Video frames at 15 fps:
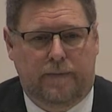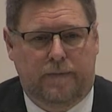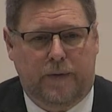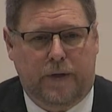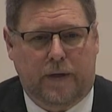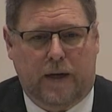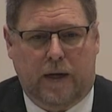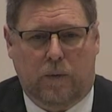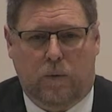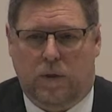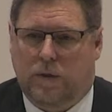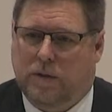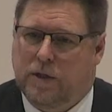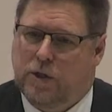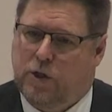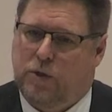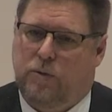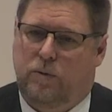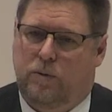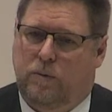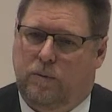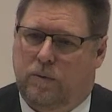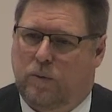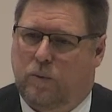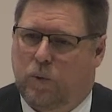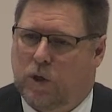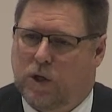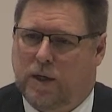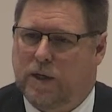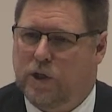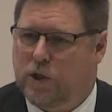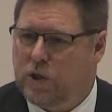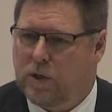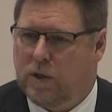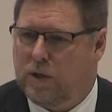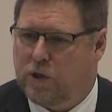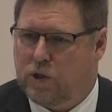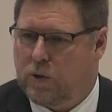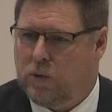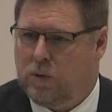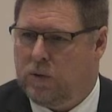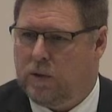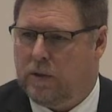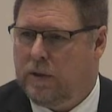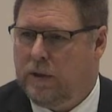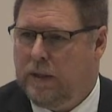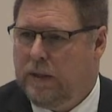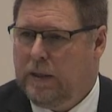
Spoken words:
feel like, well, since you work in a school,